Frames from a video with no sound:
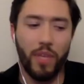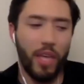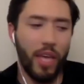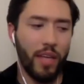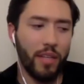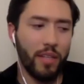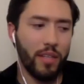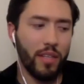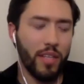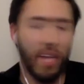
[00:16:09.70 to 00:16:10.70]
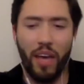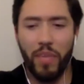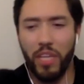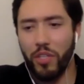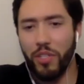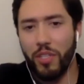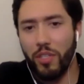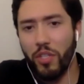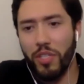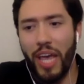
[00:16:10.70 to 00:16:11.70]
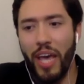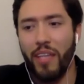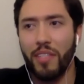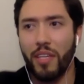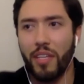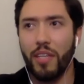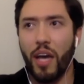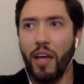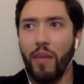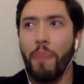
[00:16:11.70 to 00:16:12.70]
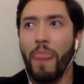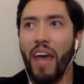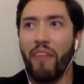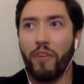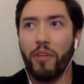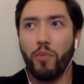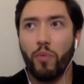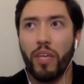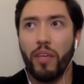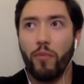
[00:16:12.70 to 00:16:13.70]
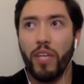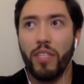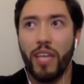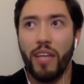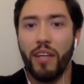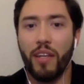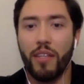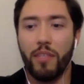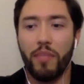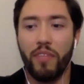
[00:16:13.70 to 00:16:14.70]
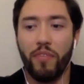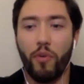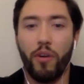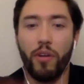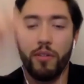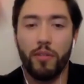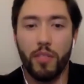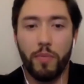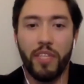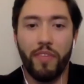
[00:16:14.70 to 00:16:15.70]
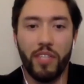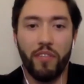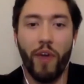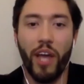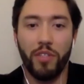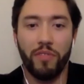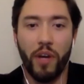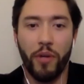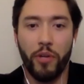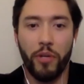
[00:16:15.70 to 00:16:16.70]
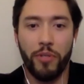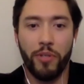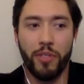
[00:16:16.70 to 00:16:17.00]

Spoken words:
And yeah, I mean, just ask. Not at first, we intended it to be for specific to Fraction Finder users.